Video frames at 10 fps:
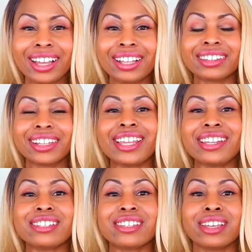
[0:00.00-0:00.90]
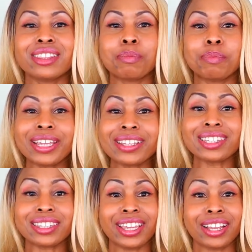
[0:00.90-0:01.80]
Ladies, the biggest
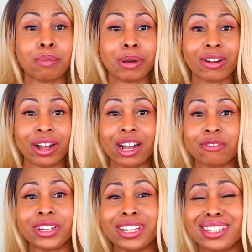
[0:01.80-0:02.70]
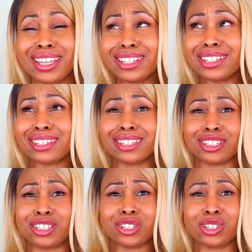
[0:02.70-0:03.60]
thing about confidence isn't to
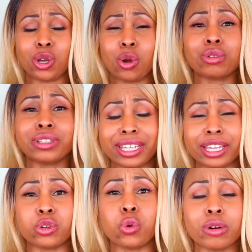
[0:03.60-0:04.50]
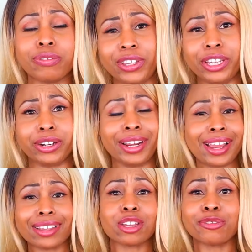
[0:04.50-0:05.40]
just totally ignore fear and act
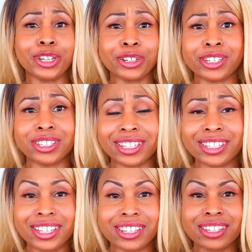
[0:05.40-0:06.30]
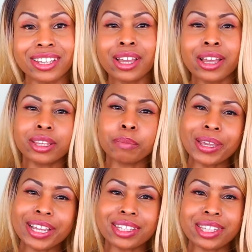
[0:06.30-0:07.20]
like fear doesn't exist. The
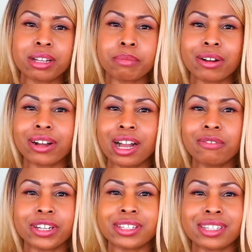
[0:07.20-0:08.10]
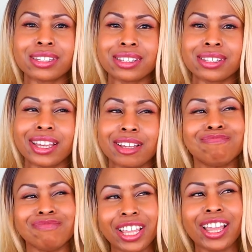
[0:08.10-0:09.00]
biggest thing about confidence is to say,
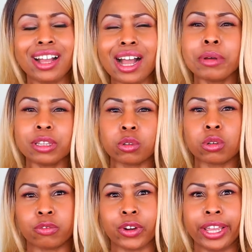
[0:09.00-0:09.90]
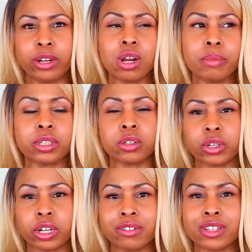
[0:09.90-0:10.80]
yeah, I'm a little afraid or I'm a little
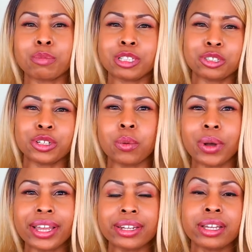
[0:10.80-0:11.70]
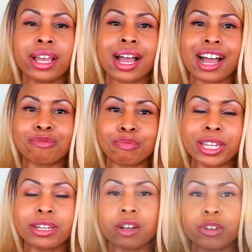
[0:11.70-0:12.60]
nervous, but you know what? I've
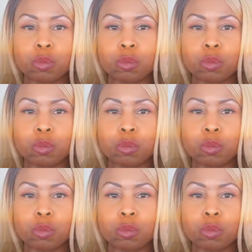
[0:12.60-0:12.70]
been nervous